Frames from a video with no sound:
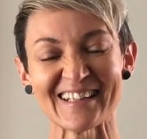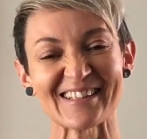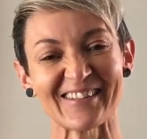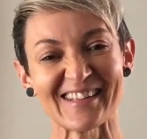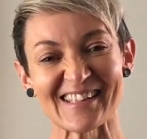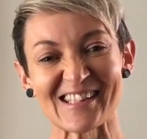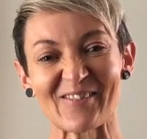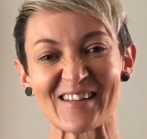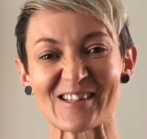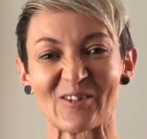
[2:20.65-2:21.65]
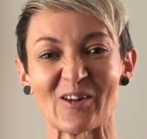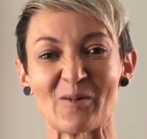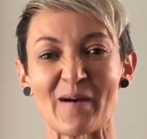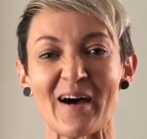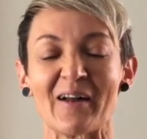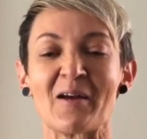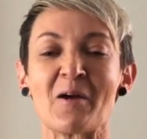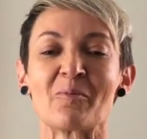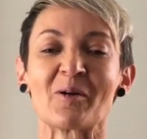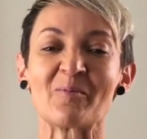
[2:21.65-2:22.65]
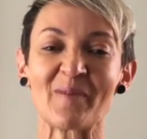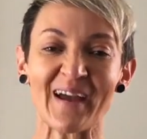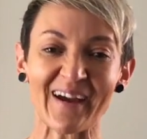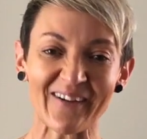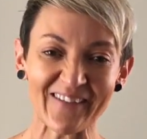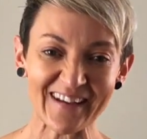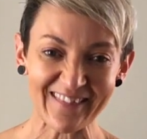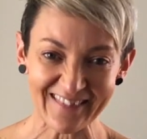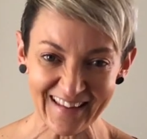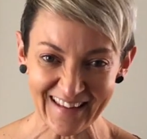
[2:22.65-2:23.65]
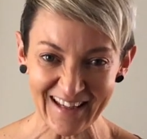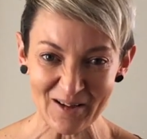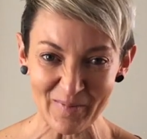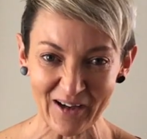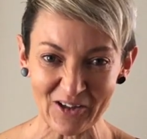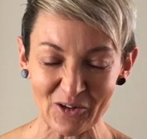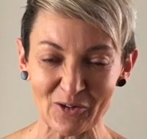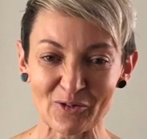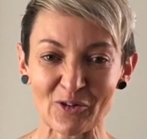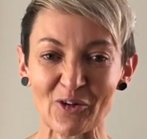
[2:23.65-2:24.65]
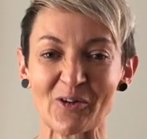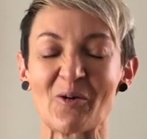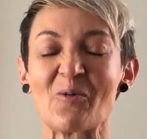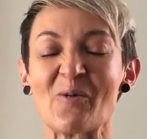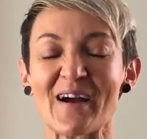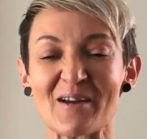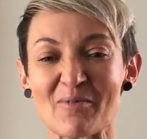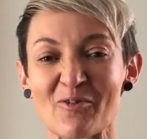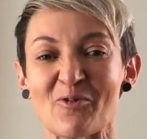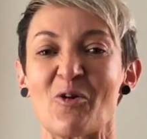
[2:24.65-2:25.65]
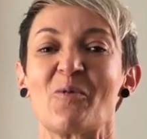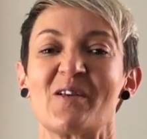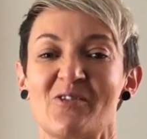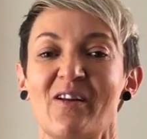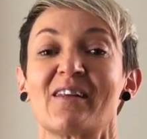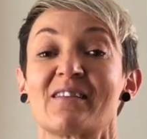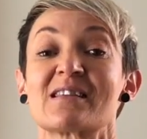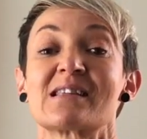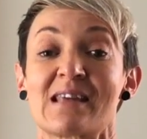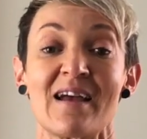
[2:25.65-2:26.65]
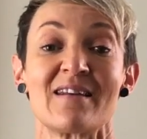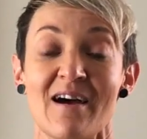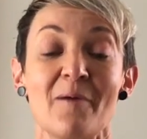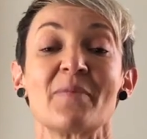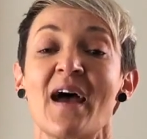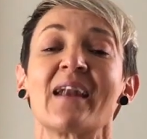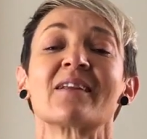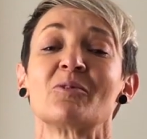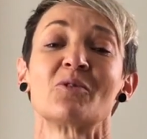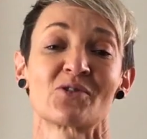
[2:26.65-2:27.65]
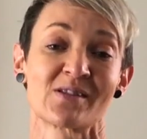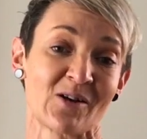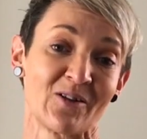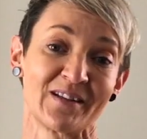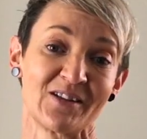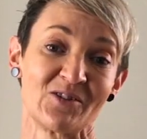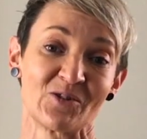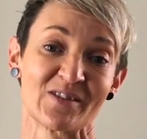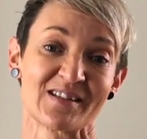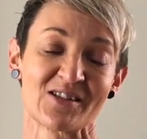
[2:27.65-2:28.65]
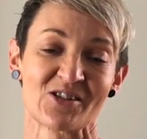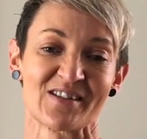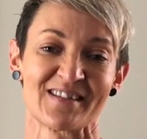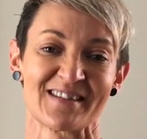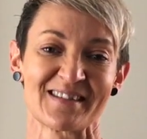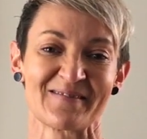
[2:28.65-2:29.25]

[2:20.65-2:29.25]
So this tip is all about preparing and thinking about your food way before, when you're a little saner and a little more solid in your decisions.